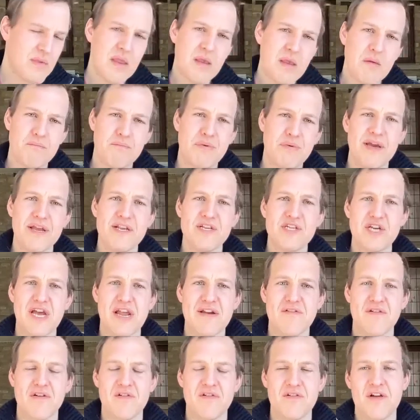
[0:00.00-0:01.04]
But in
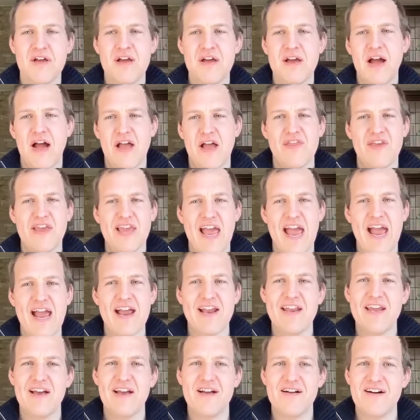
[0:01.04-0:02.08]
general, I think
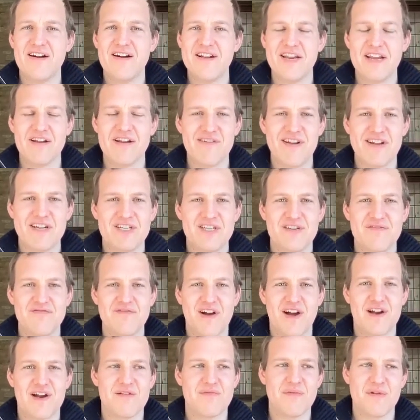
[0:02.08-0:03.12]
any learning rich
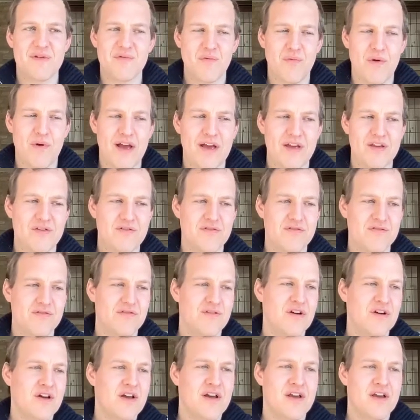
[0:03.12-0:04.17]
environment where
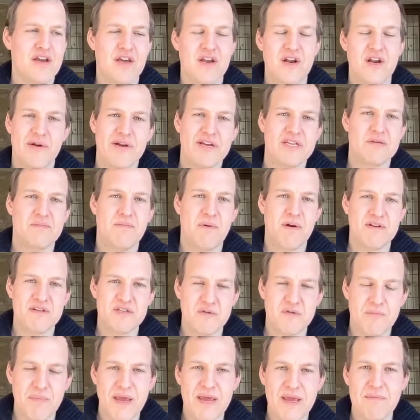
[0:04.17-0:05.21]
you're, you know, exposed
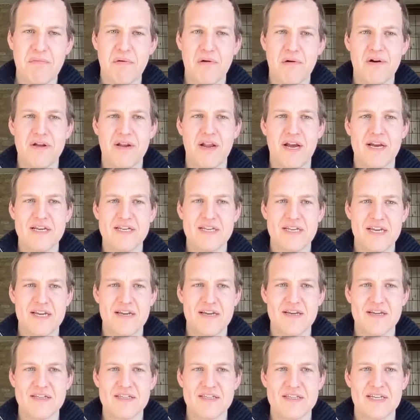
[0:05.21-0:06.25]
to people and
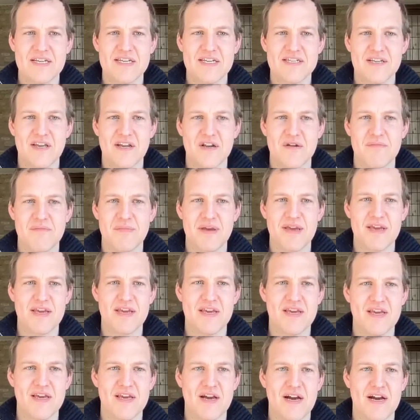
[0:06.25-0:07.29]
ideas is going to
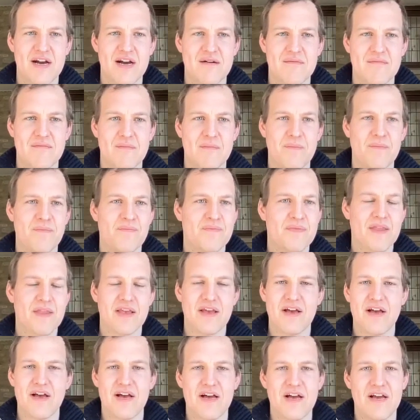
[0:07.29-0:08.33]
be
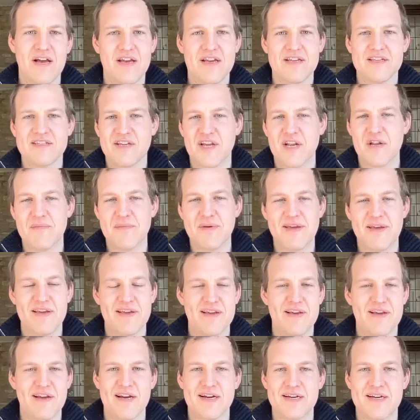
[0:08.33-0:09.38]
a
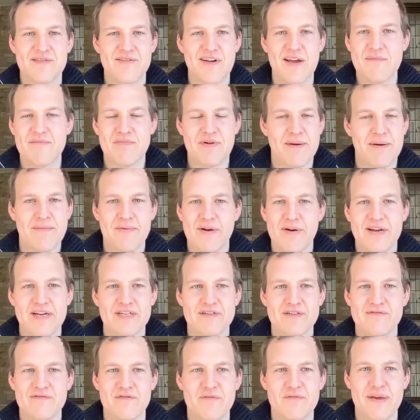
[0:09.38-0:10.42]
great
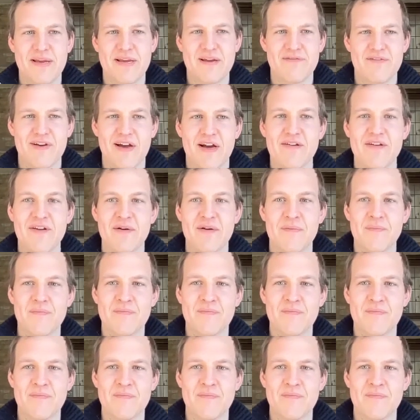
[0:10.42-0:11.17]
preparation for being a founder.